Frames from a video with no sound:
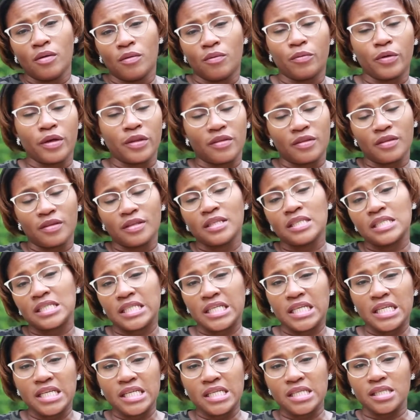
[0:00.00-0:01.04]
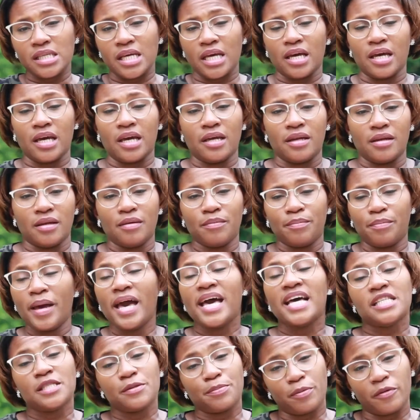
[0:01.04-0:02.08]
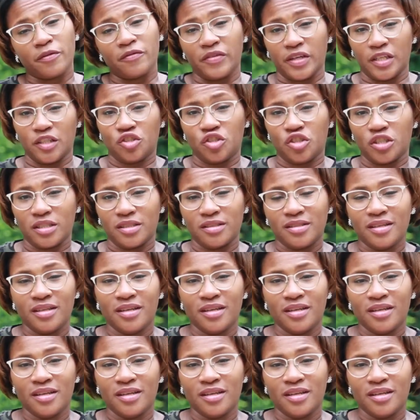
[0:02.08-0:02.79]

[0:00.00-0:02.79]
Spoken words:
with disease and pest prevention.